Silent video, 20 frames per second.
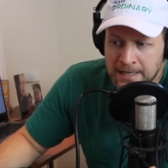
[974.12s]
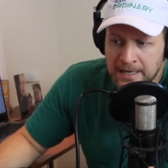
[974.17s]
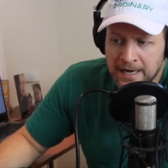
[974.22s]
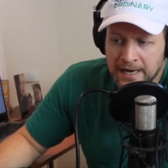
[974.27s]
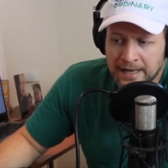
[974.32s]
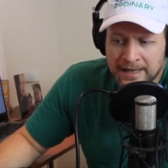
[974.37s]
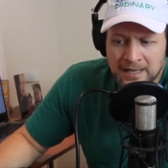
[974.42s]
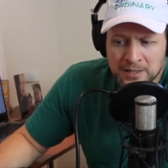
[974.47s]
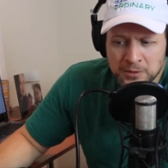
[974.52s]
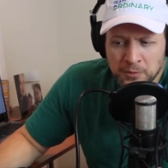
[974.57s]

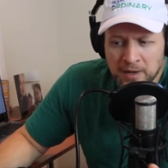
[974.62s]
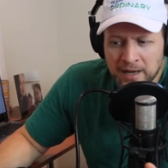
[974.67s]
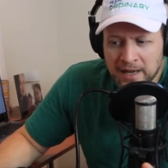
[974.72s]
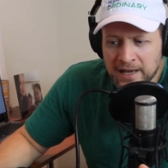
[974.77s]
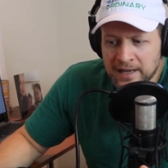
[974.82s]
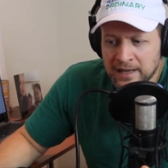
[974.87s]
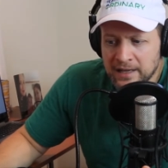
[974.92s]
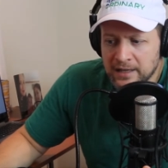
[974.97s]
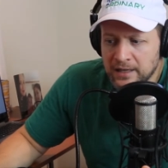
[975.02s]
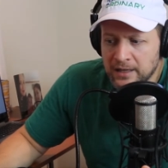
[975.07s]
And that's
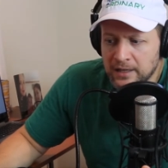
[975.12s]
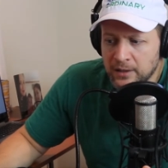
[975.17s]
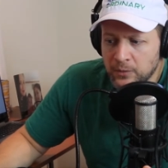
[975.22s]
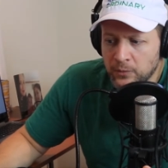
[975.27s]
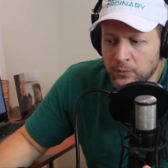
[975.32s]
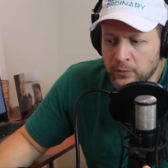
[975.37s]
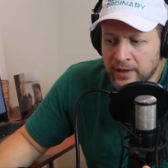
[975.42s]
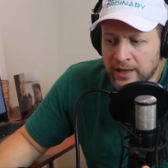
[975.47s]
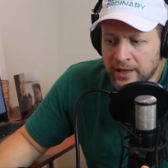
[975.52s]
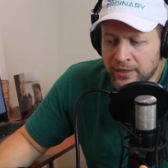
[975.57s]
why
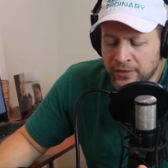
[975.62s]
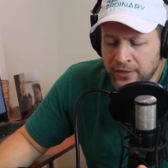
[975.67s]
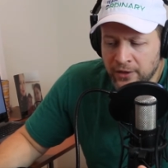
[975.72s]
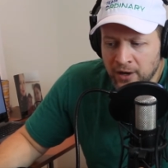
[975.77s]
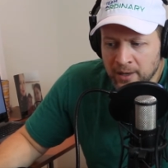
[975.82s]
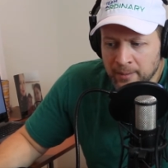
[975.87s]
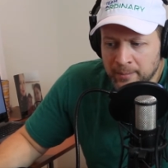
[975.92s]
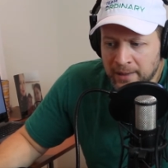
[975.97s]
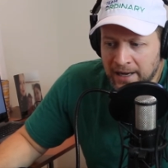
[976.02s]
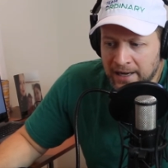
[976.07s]
when I
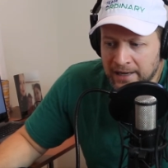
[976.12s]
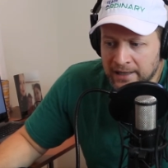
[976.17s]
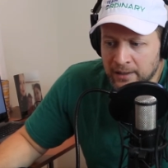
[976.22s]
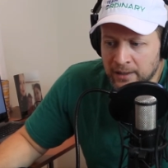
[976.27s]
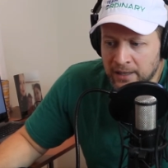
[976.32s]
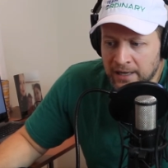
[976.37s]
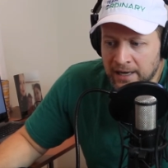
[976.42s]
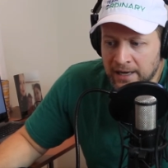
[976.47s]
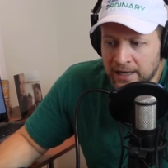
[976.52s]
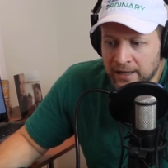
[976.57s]
thought about it,
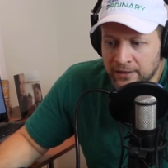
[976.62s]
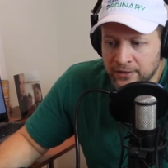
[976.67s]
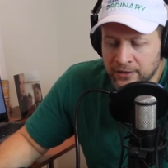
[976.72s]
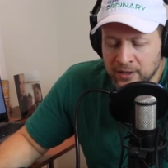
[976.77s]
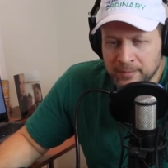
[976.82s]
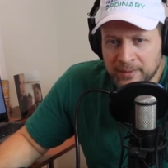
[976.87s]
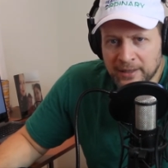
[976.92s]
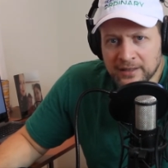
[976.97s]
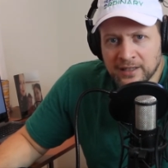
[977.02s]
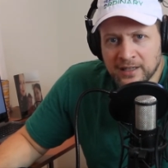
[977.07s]
and I
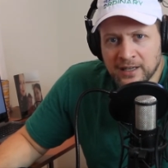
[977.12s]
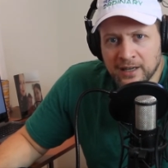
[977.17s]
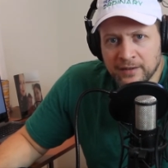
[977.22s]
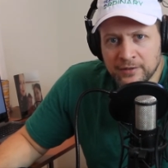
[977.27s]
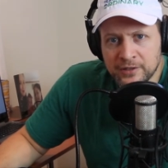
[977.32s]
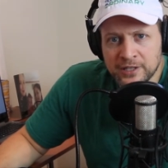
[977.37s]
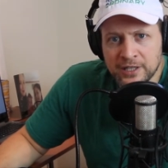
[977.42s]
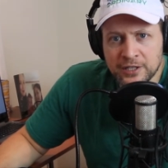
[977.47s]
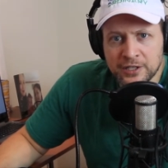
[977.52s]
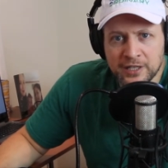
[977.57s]
thought about the
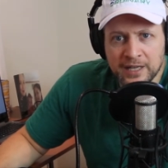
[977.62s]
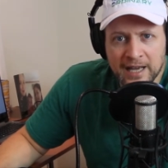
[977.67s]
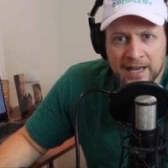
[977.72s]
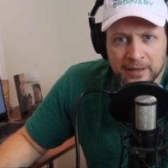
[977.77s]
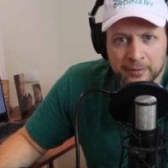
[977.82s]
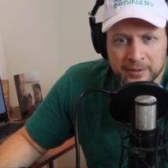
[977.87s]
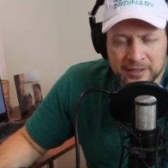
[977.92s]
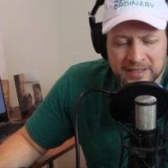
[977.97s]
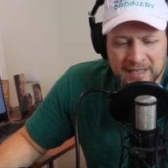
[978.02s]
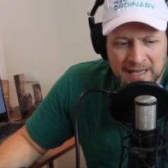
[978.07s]
conversation I
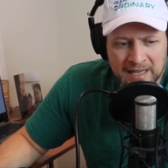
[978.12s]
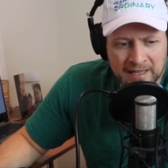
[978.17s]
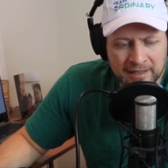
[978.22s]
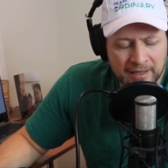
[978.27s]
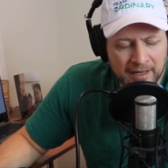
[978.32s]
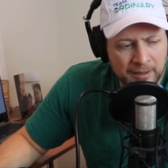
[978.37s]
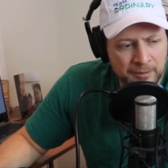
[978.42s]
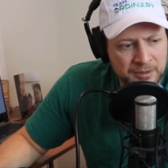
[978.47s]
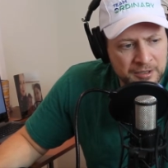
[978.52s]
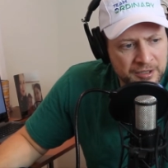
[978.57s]
had with Dan,
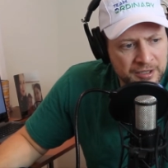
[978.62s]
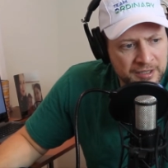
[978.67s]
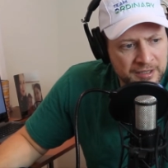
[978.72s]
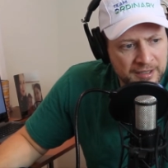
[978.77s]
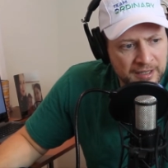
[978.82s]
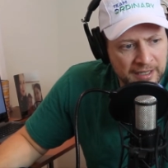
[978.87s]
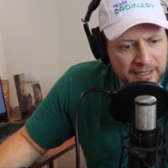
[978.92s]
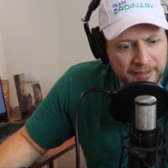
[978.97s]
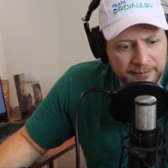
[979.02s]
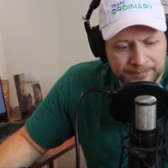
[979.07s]
I was
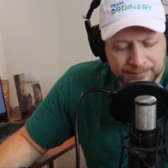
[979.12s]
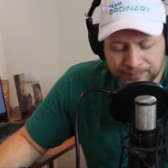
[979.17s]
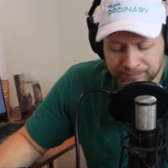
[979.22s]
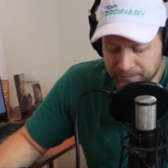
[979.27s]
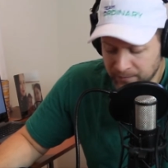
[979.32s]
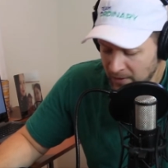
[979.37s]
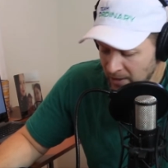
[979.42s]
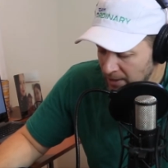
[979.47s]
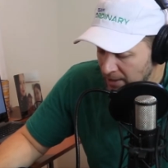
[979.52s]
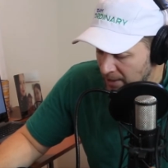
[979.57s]
just like,
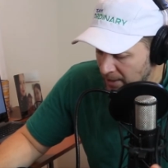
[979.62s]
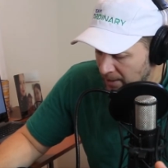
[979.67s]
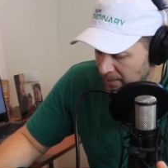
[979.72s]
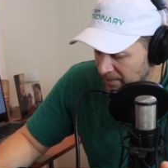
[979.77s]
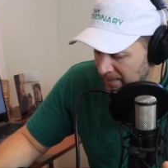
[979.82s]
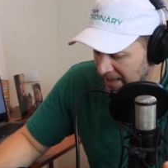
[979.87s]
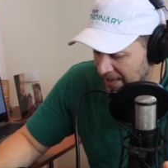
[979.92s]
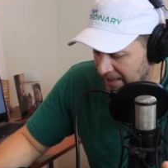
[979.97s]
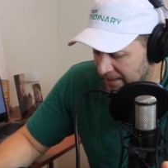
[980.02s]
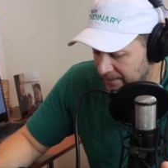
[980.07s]

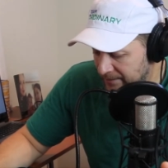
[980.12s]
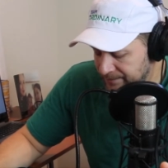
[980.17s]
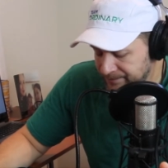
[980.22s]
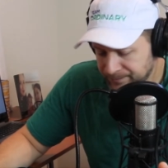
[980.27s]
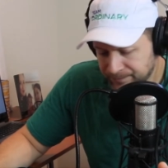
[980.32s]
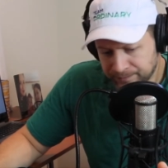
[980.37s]
man,